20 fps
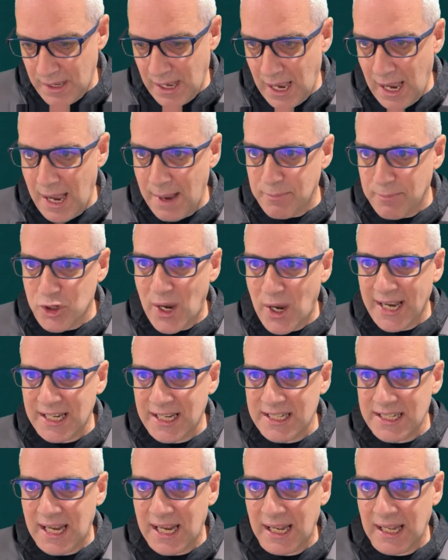So I can
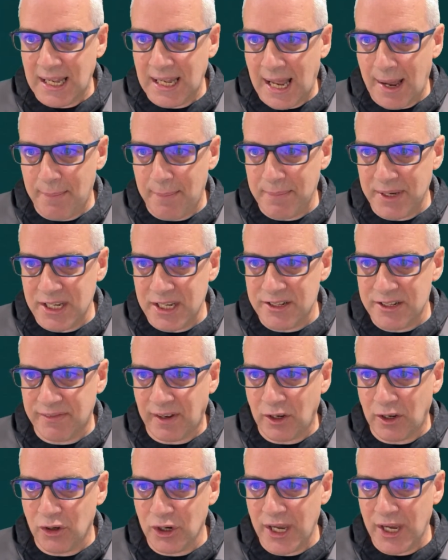tell that because if I
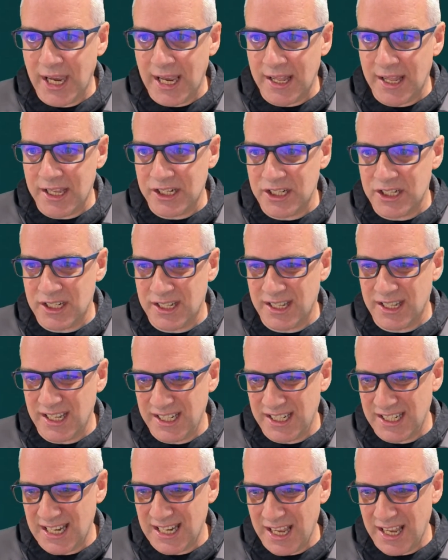look here, this
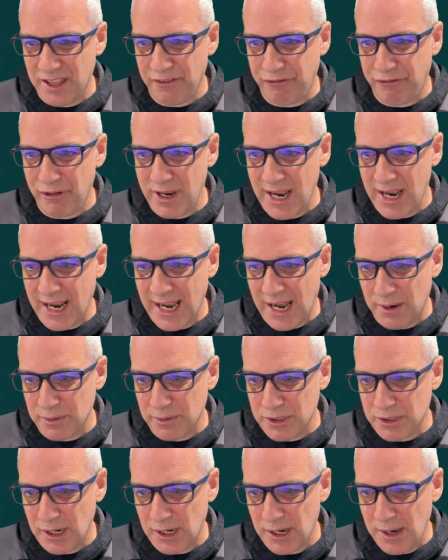is like the free
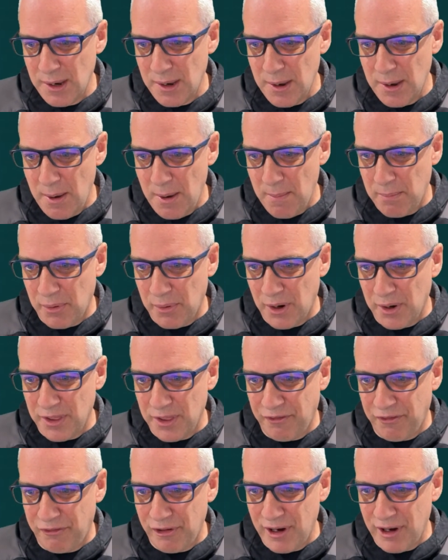account, but the
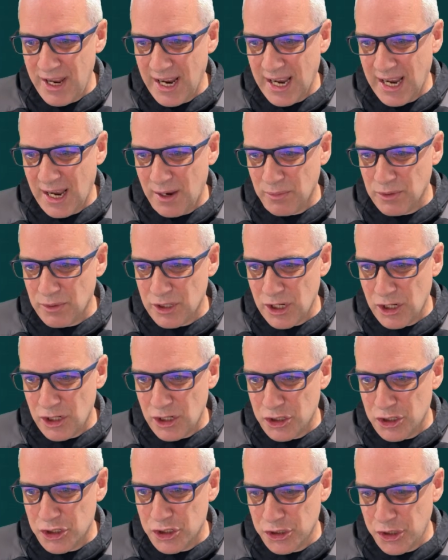free account
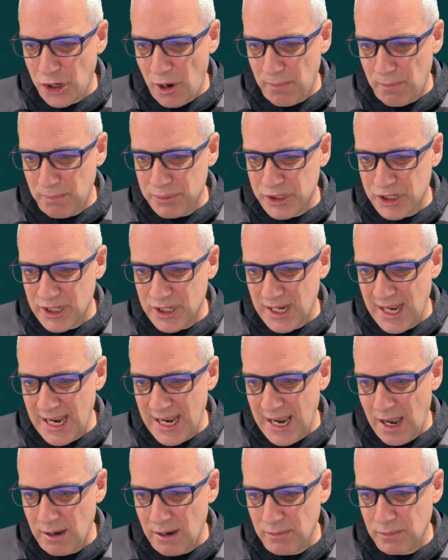stops
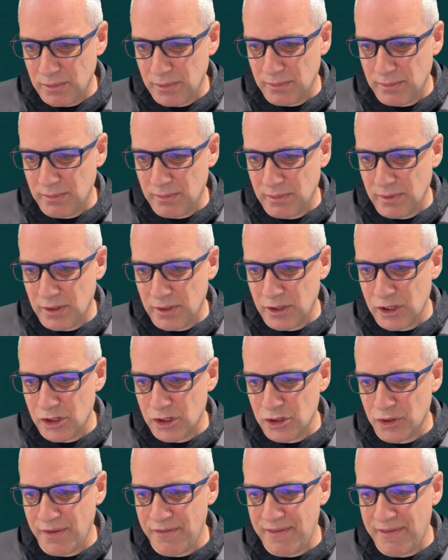here. There's
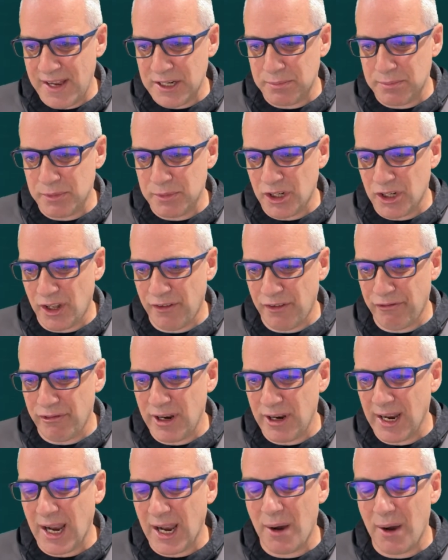no investments on the free
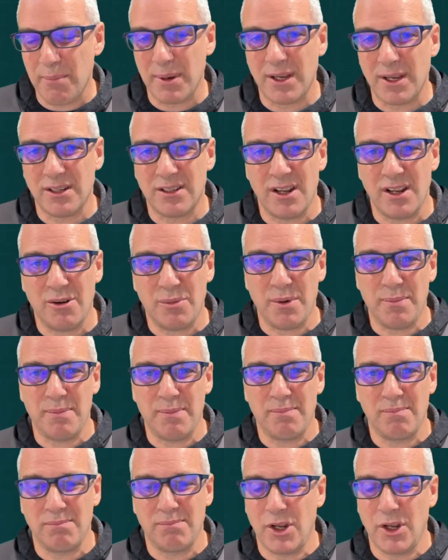account because they don't want
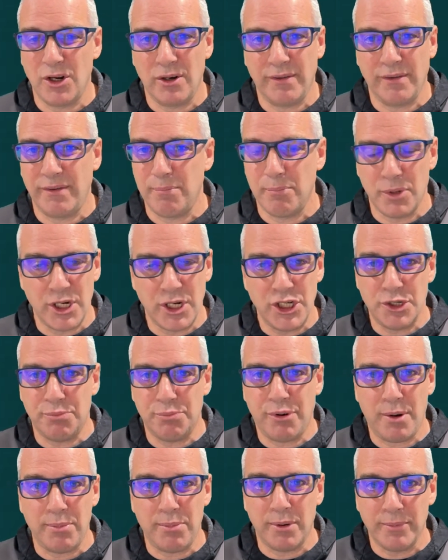to, if money's your
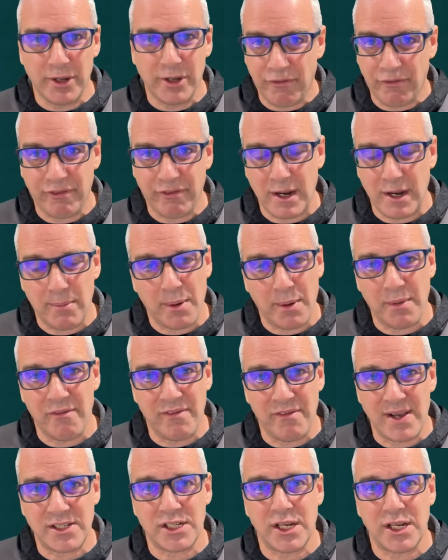problem, you're not thinking about
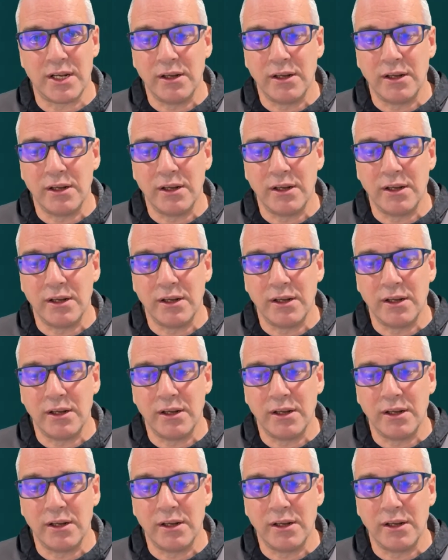investing.